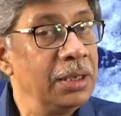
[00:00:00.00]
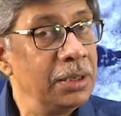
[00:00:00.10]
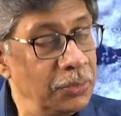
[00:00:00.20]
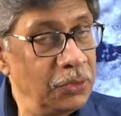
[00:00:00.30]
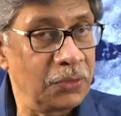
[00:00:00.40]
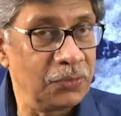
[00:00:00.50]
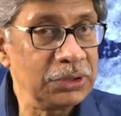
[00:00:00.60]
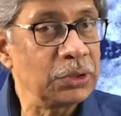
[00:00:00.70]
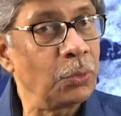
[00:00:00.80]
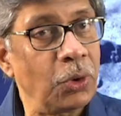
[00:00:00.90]
Moreover,
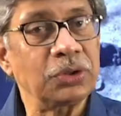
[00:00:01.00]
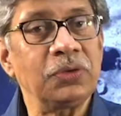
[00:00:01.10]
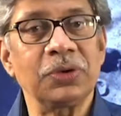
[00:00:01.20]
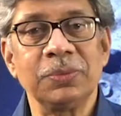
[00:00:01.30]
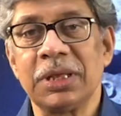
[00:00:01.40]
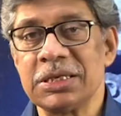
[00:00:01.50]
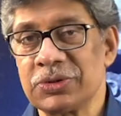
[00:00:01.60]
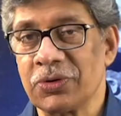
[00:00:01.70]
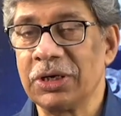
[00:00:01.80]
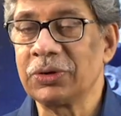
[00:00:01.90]
the water from the
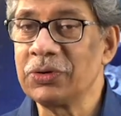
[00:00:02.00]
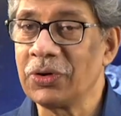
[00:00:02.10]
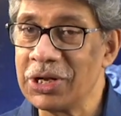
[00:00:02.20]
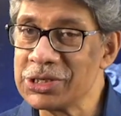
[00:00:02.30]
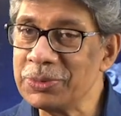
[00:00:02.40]
asteroid could also